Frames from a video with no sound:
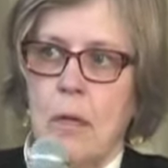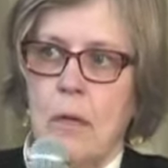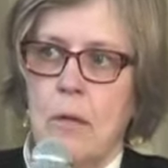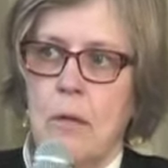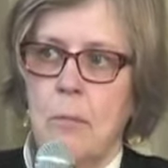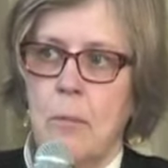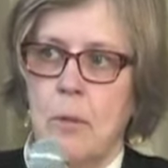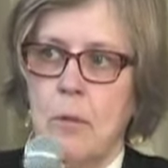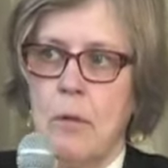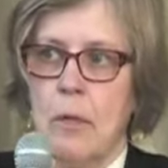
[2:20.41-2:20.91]

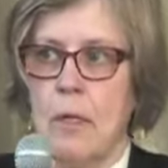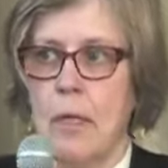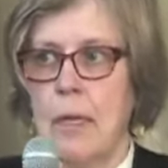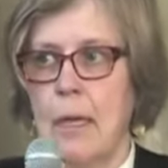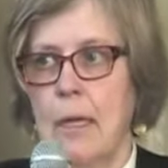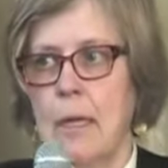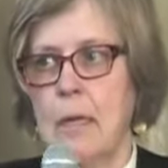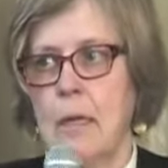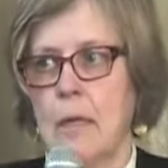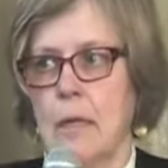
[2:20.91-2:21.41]

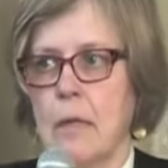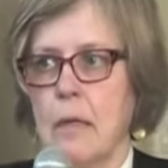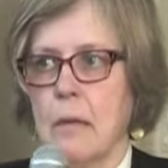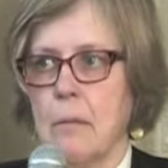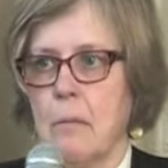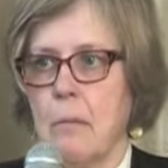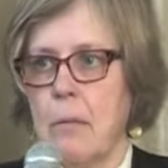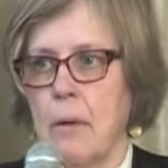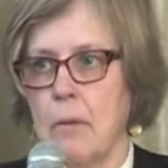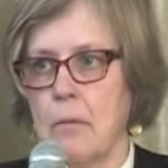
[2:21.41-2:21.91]
communicating
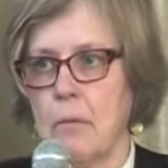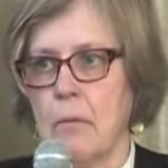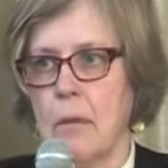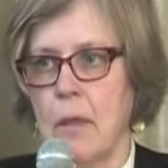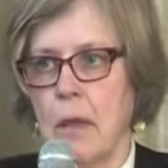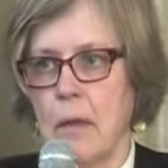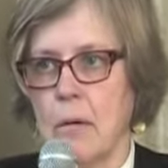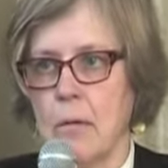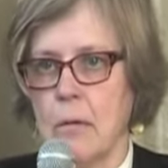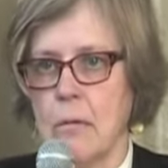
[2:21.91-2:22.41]
both
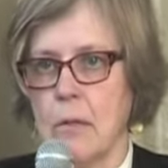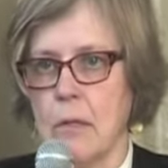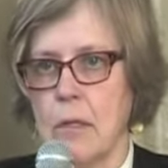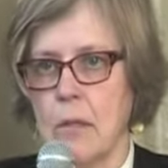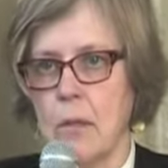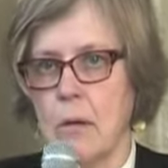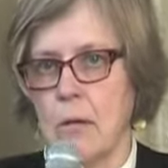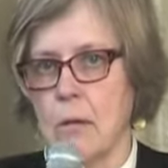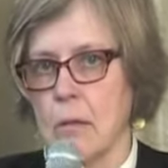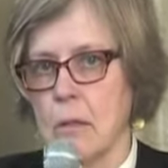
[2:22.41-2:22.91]
not only
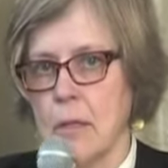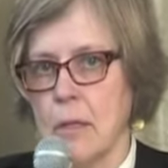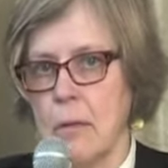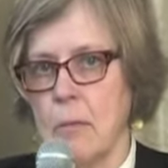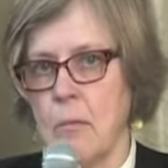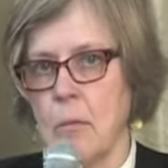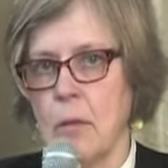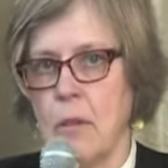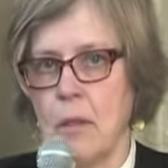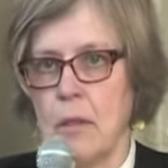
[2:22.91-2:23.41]
locally
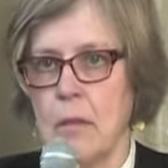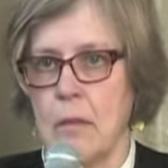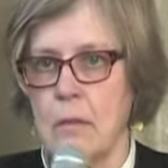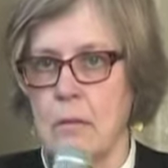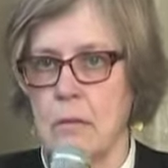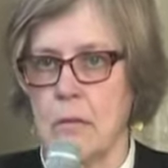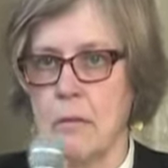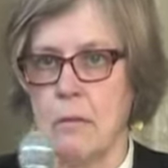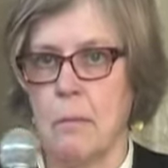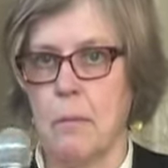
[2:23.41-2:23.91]
and within the
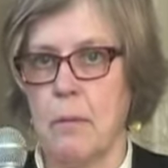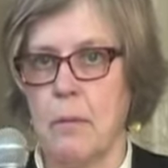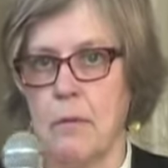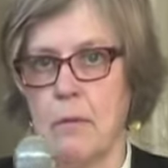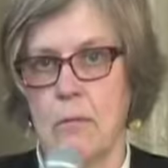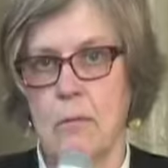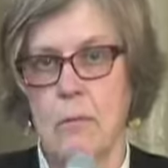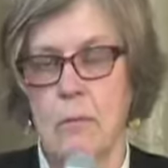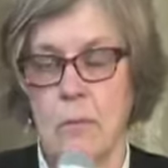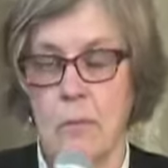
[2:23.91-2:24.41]

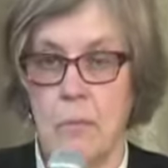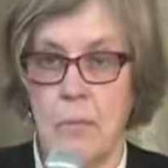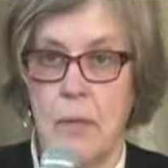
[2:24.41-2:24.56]
discipline,